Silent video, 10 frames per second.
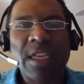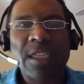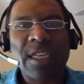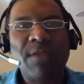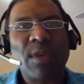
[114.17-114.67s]

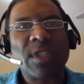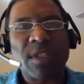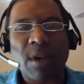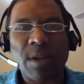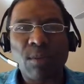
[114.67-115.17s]
to give you a
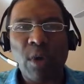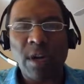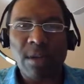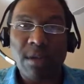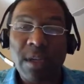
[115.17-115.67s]
starting
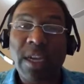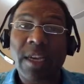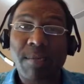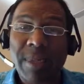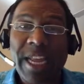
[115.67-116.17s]
point. Looking
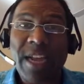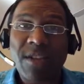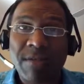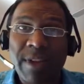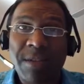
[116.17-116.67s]
at a blank
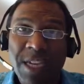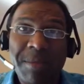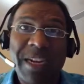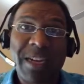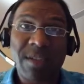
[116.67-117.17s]
screen can
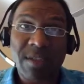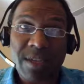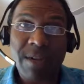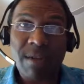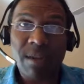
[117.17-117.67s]
be kind of
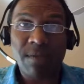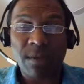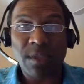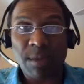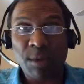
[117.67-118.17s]
scary the
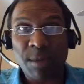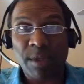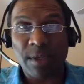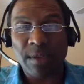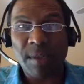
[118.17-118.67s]
first time you're
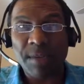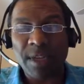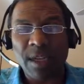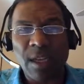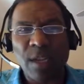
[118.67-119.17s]
building
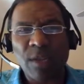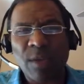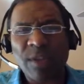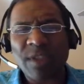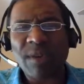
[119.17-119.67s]
something. So
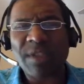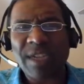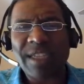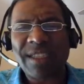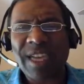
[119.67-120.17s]
it's always
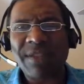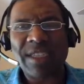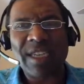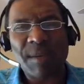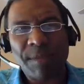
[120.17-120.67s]
nice to have a
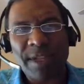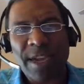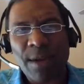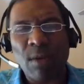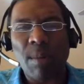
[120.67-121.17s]

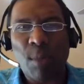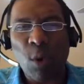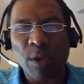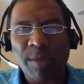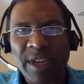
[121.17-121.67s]
template or a
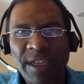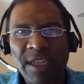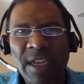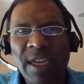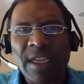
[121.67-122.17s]
boilerplate
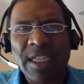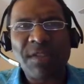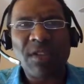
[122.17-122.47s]
to give you